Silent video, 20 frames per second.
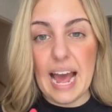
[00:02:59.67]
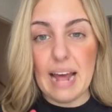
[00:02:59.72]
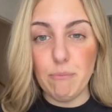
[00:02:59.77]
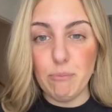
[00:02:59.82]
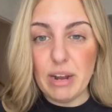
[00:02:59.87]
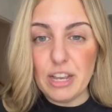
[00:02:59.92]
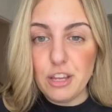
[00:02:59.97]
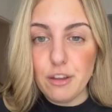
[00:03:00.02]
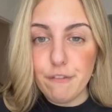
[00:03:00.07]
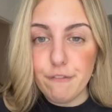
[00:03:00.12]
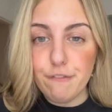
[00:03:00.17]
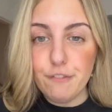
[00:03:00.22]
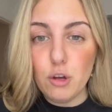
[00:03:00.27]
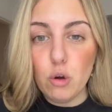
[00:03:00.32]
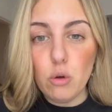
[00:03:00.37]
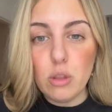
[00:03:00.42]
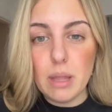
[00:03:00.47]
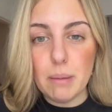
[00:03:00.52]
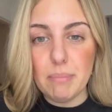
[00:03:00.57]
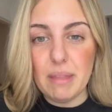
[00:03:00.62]
And you
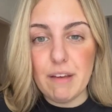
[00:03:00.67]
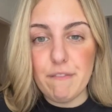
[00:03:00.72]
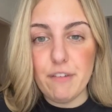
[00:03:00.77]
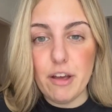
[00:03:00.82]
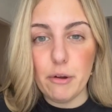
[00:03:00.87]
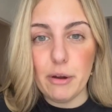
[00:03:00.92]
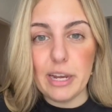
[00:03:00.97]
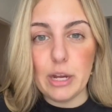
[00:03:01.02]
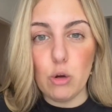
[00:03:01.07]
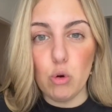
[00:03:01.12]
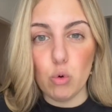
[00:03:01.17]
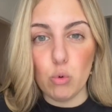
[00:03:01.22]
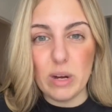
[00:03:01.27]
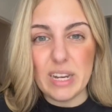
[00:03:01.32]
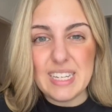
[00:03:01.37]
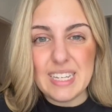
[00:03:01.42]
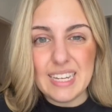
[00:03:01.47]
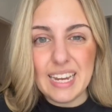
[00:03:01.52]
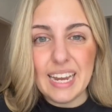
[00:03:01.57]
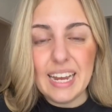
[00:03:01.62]
feel them, they're very
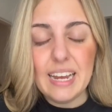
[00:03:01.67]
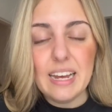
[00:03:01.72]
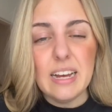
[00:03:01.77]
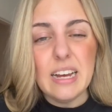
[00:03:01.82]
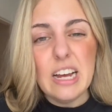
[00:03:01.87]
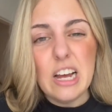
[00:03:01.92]
gritty,